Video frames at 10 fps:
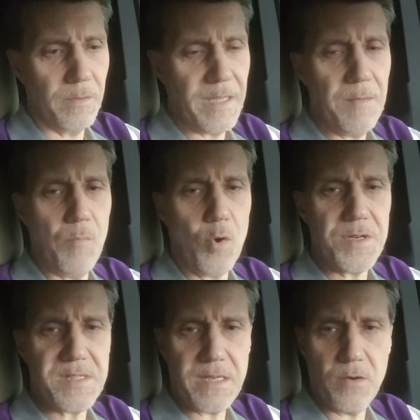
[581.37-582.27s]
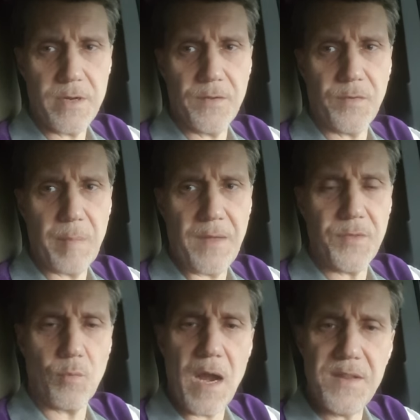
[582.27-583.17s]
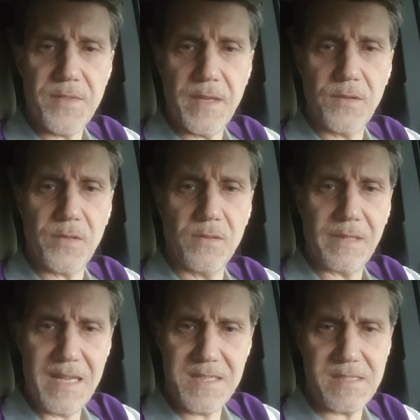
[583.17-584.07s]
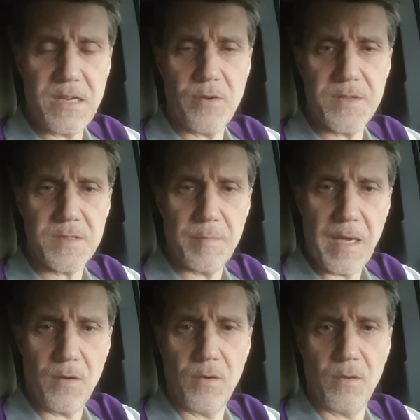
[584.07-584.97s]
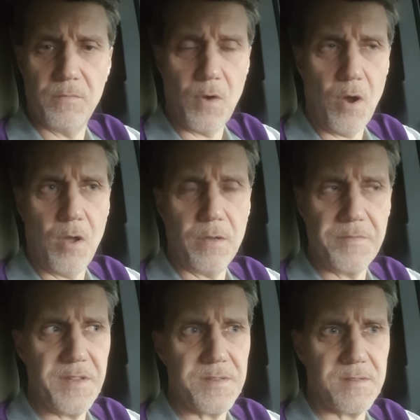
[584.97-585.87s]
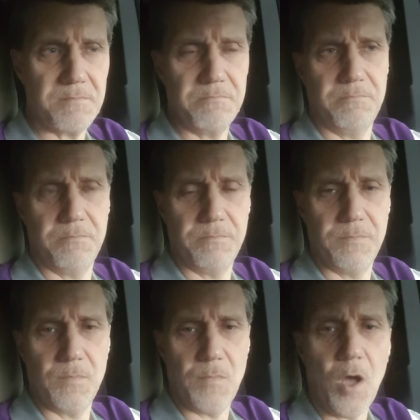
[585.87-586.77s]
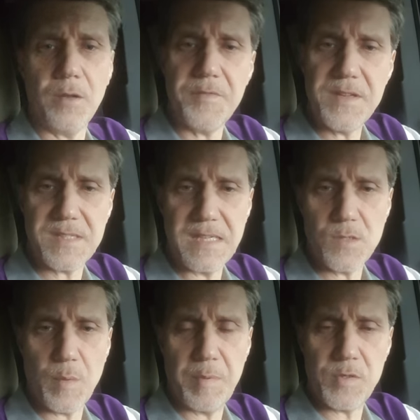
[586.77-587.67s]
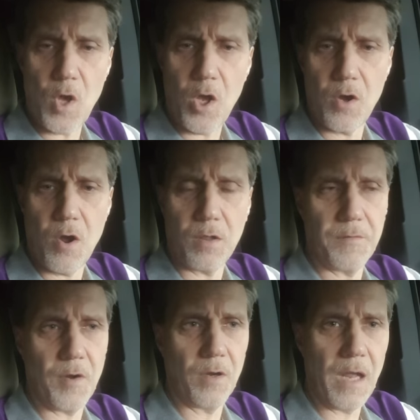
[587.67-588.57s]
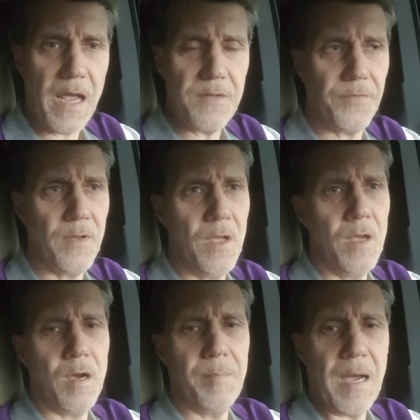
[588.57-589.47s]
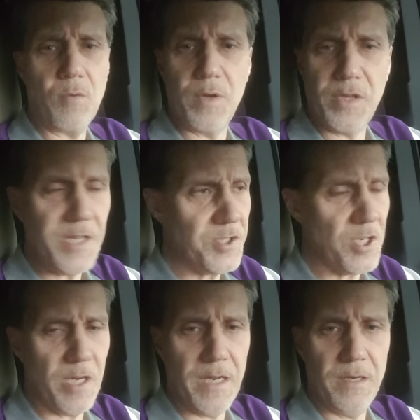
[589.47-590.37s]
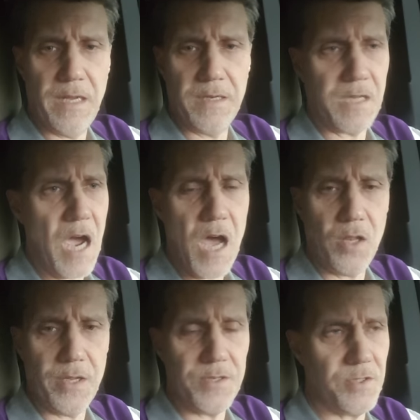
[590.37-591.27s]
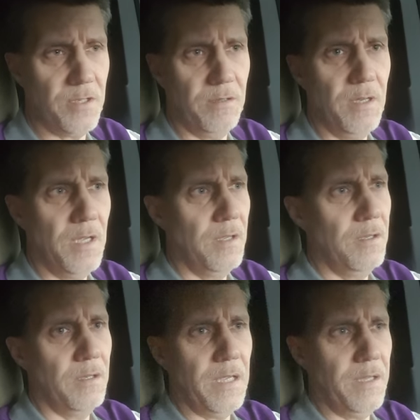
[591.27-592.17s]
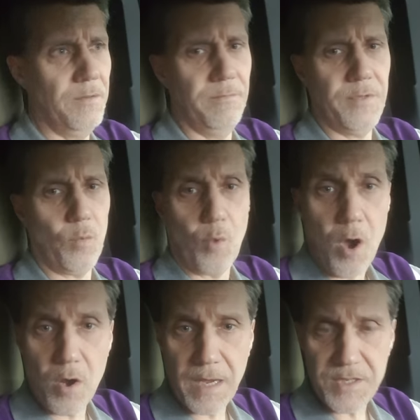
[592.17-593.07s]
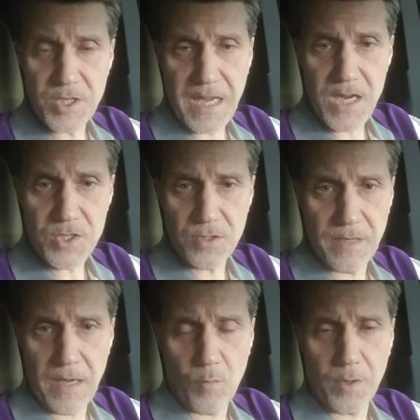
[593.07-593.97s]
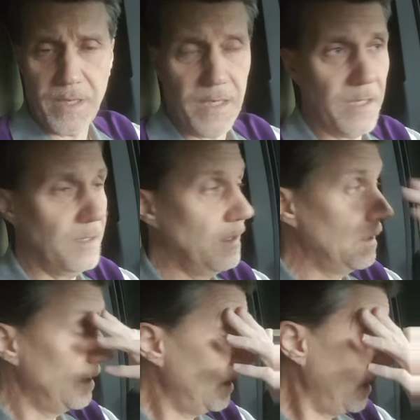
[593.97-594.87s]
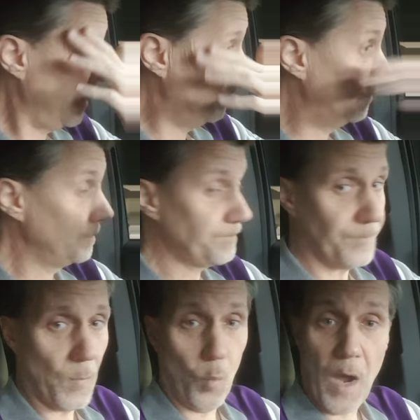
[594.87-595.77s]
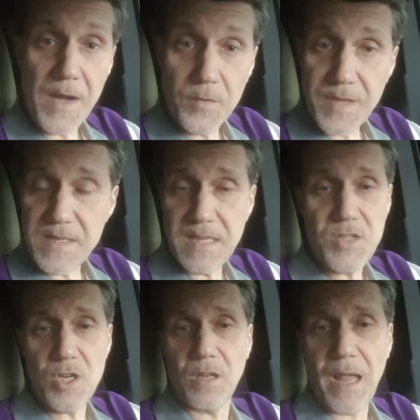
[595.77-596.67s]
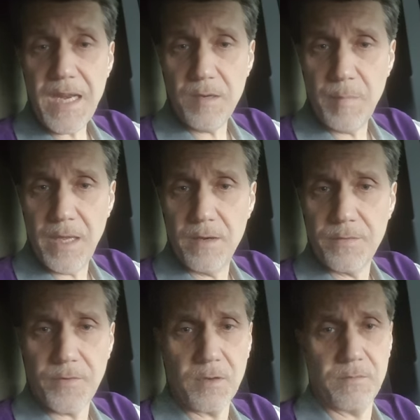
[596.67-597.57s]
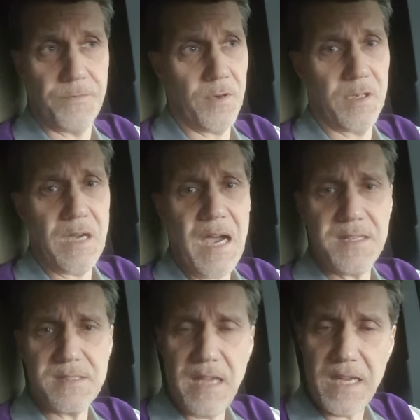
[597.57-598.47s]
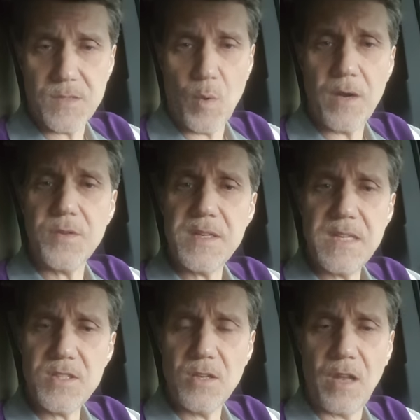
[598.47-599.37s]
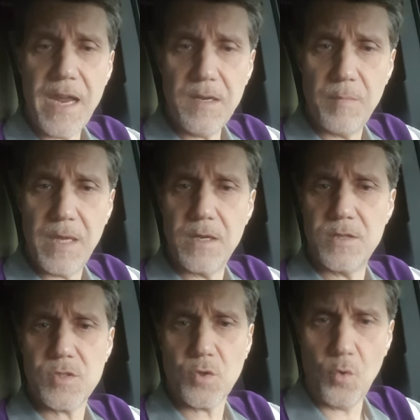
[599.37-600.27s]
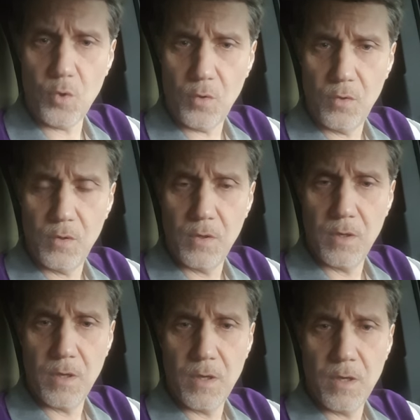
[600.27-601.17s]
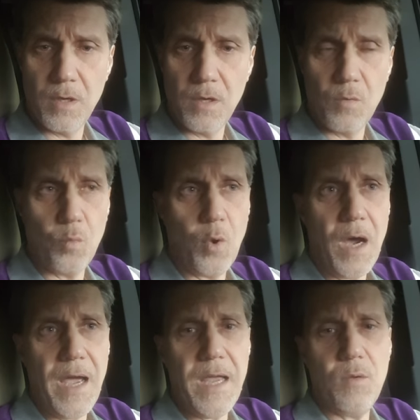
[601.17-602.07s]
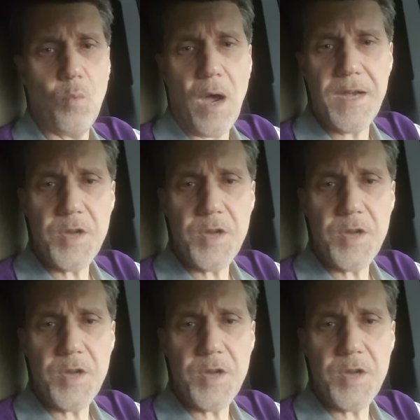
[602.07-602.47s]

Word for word: get more serious about the right things and less serious about all of this all of these things we've been taught all of our life about religion and, and college and and the wrong education that we're getting. Um, why don't they teach enlightenment for for God's sakes? Why don't they teach enlightenment in school? Why why